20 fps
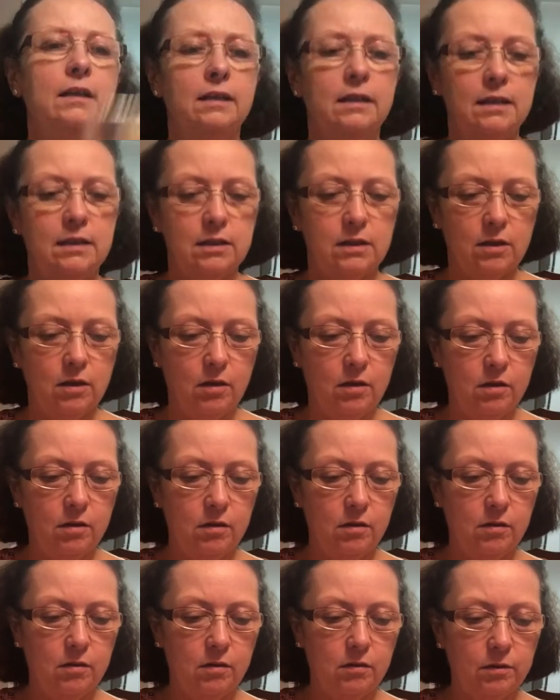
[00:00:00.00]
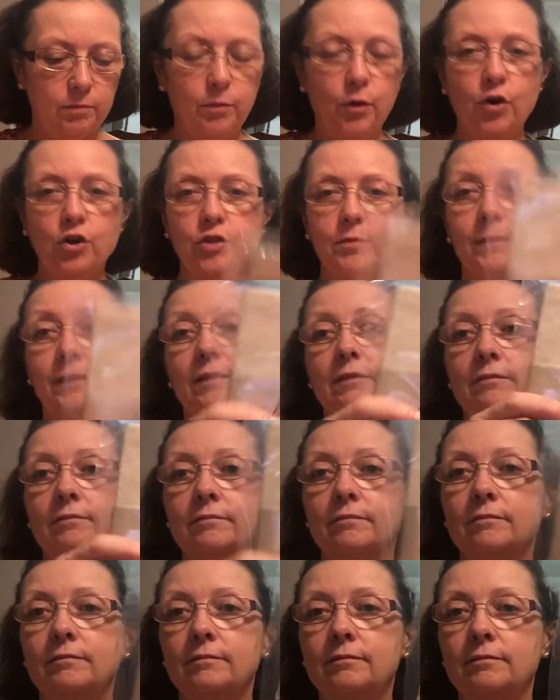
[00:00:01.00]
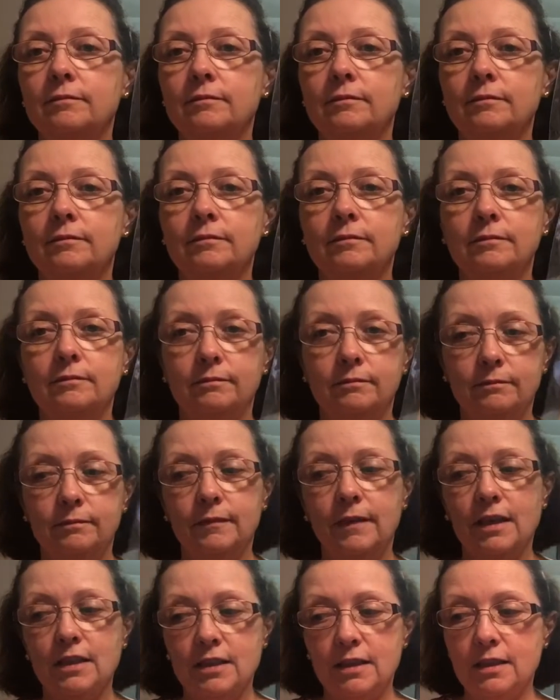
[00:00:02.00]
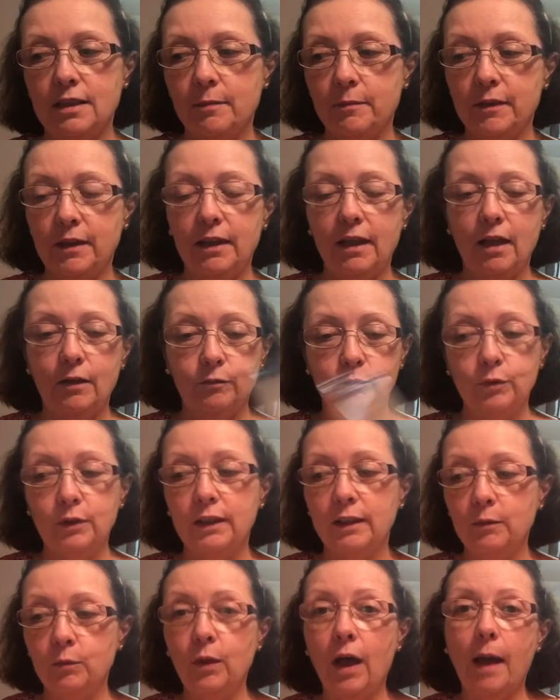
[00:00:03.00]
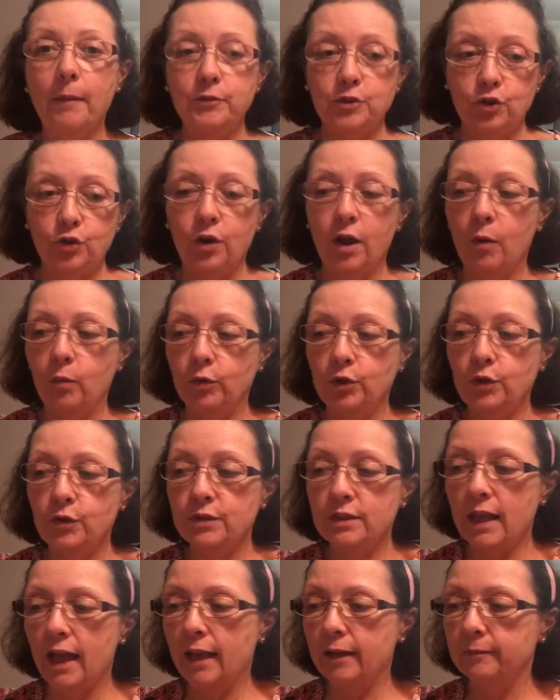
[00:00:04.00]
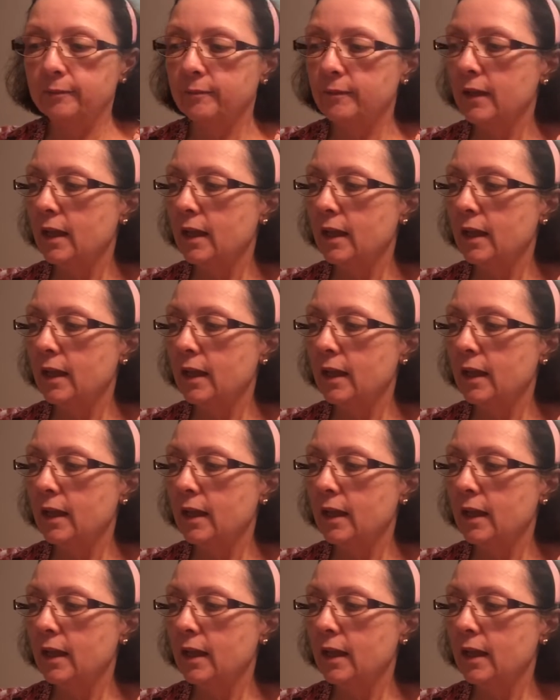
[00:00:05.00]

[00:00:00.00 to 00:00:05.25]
It's called Parchment. This is something that I'm sure I will use that.